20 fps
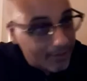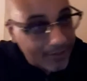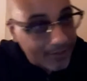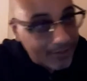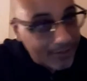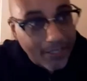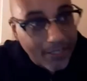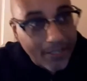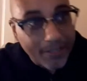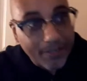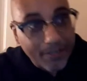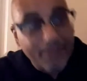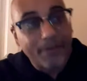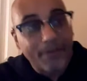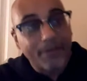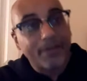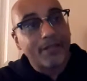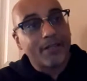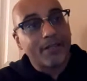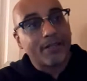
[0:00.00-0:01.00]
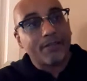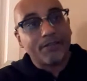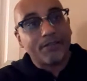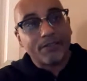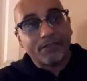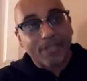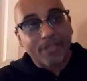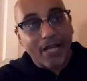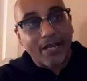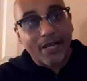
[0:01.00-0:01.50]
Yeah,
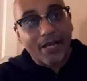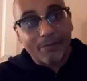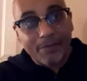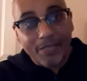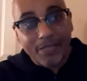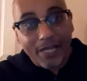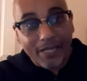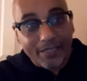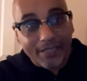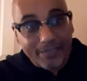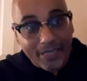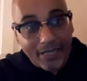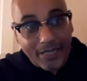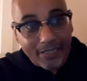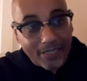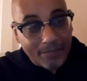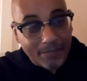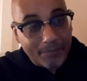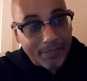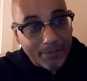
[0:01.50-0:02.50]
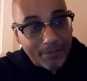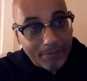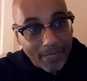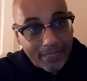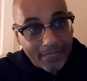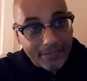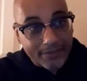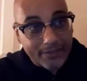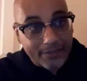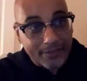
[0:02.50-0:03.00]
it's like gotta be like that. It gotta be
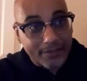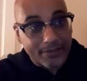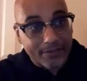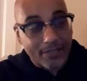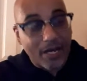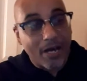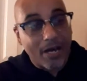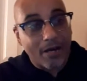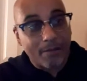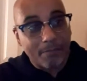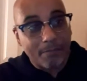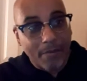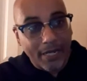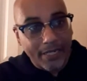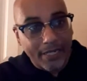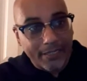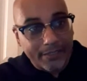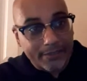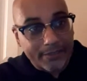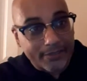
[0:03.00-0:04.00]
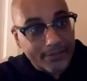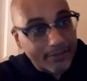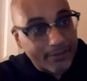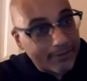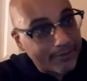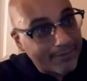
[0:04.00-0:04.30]
amazing, amazing.